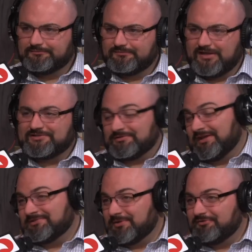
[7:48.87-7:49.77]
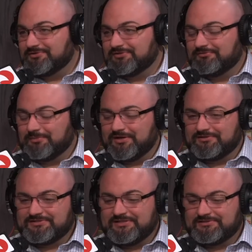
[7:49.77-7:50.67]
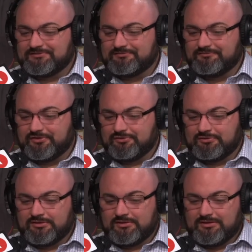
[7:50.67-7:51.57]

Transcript: that's my season view,